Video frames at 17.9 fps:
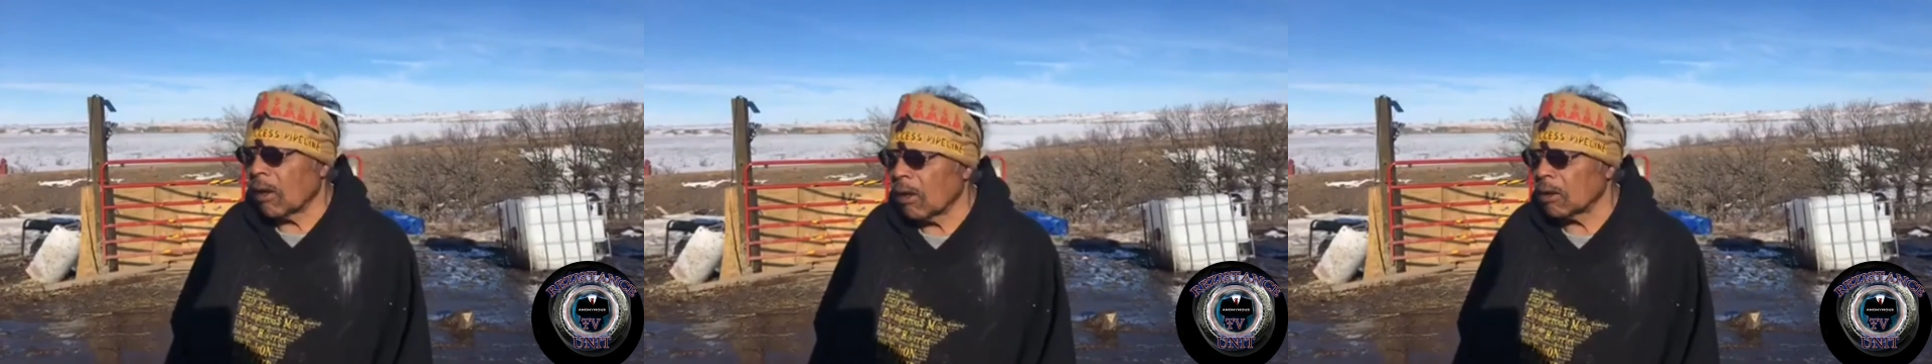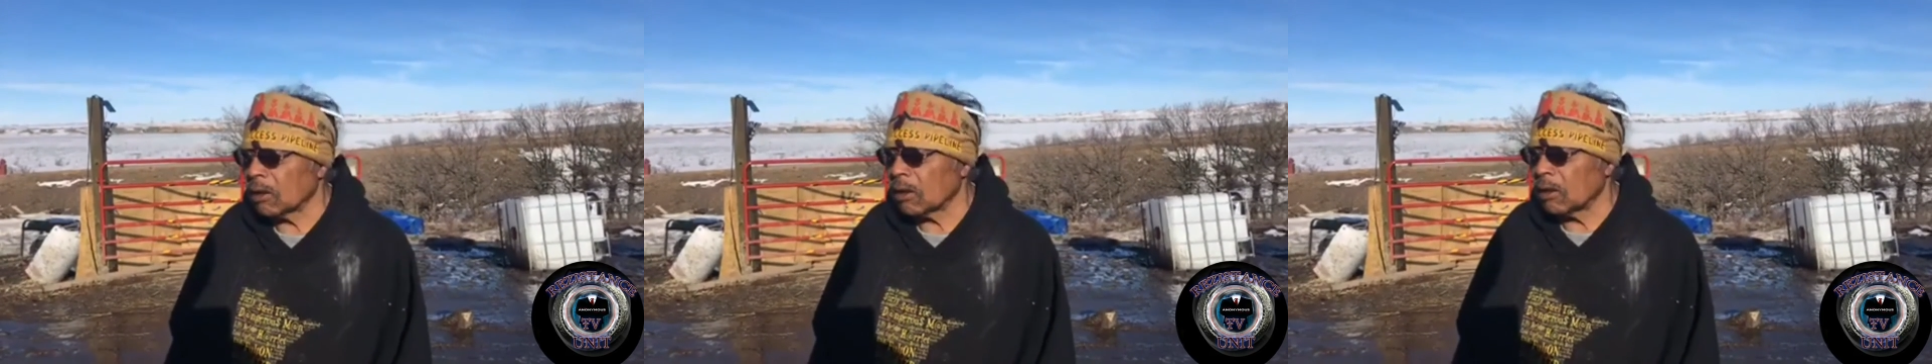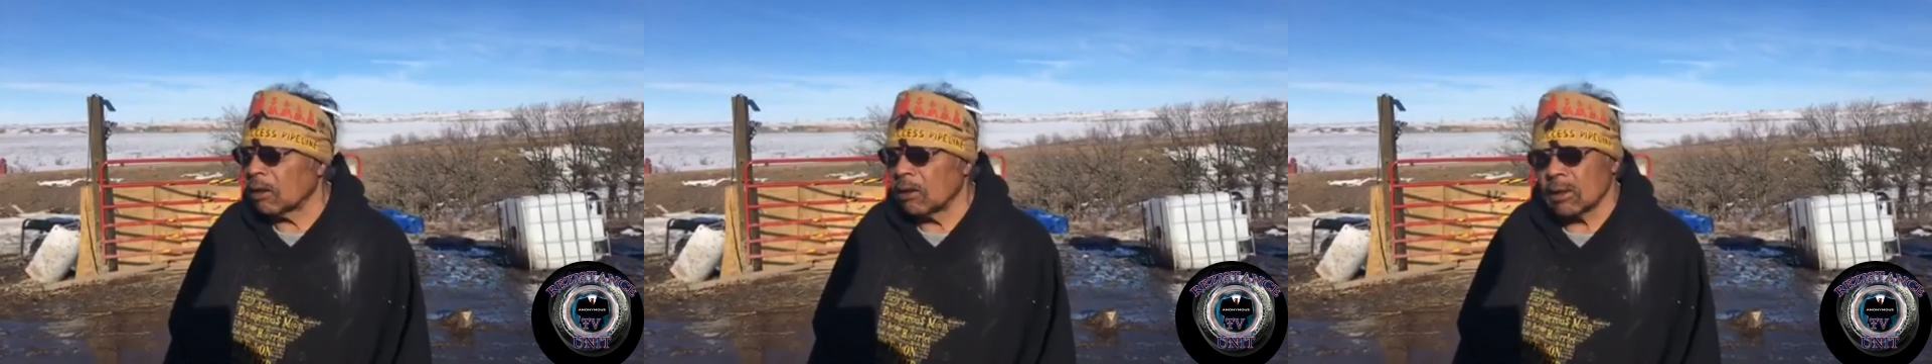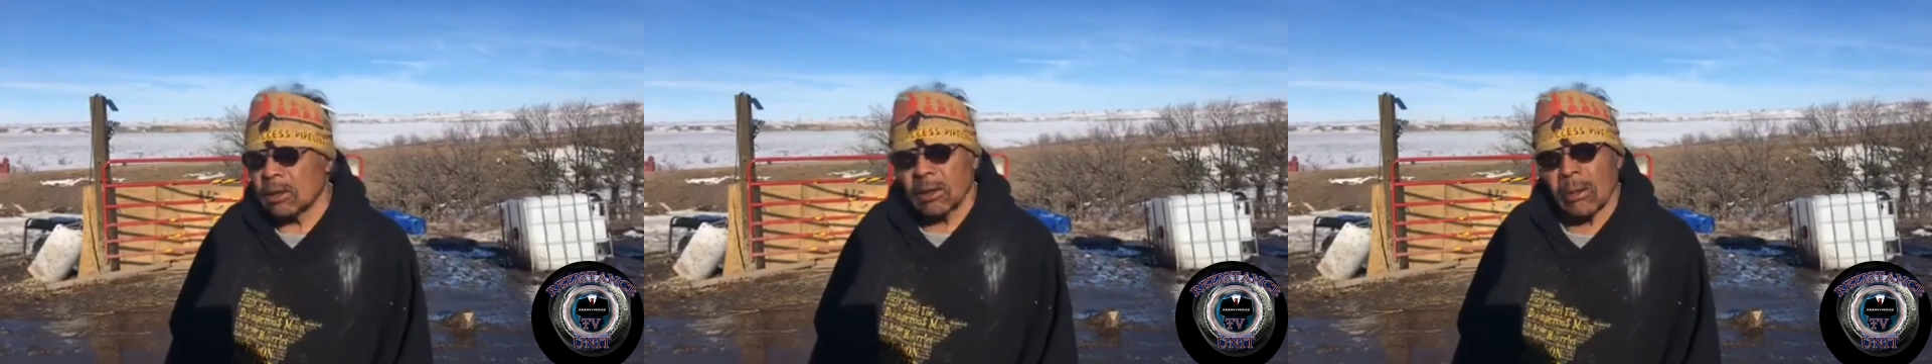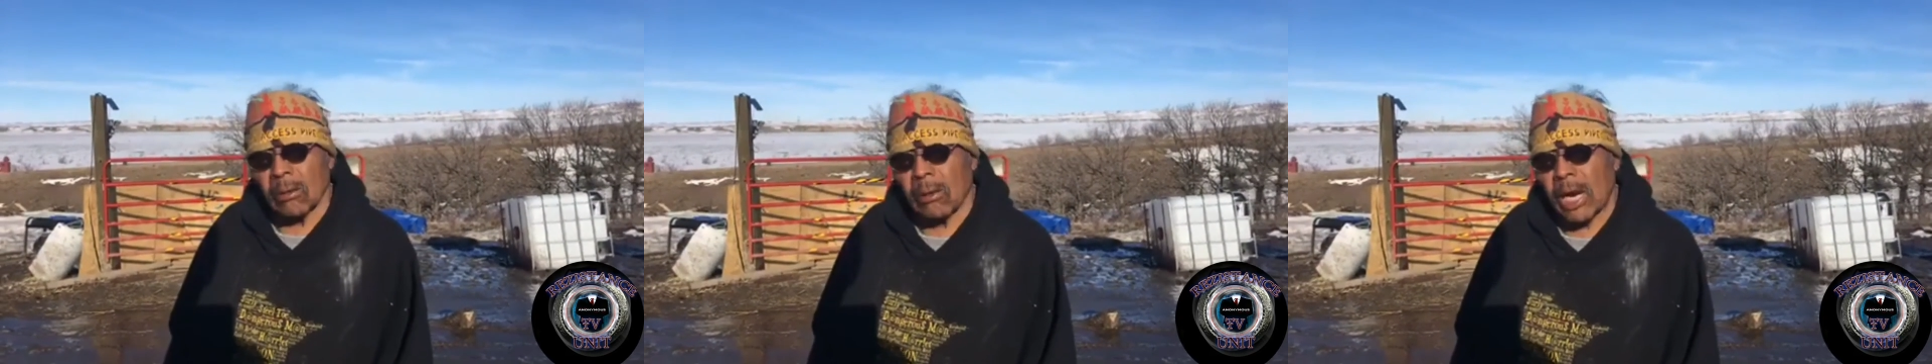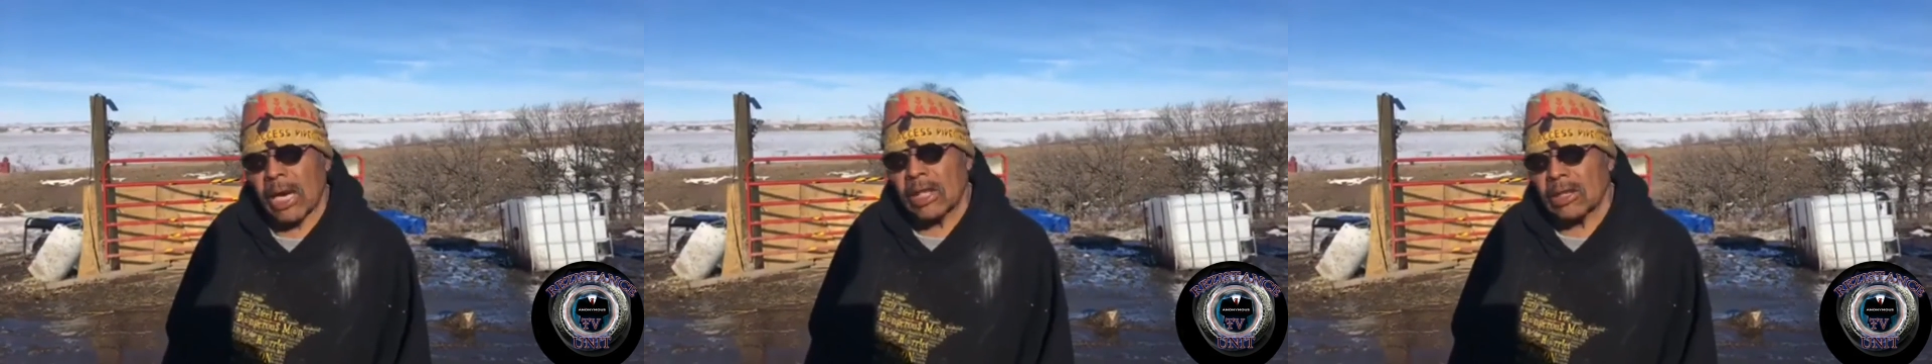
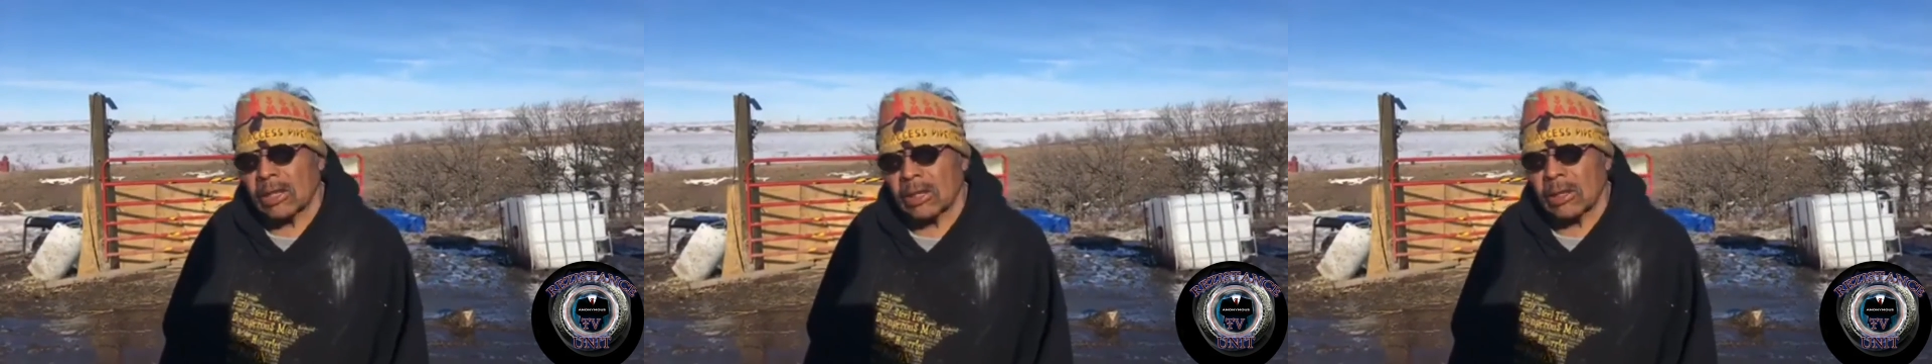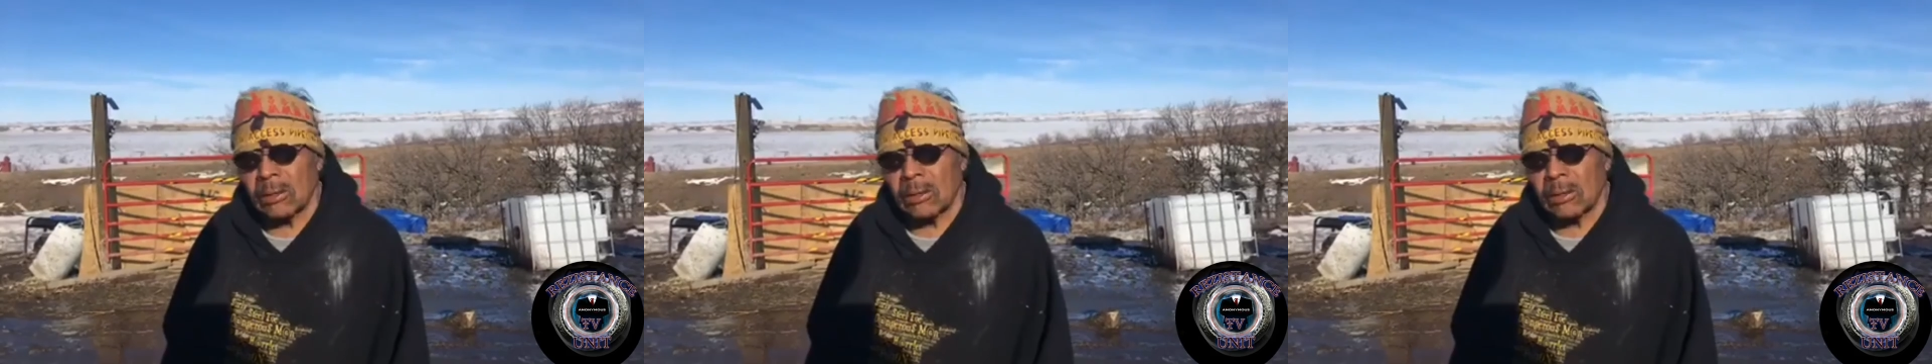constitutional rights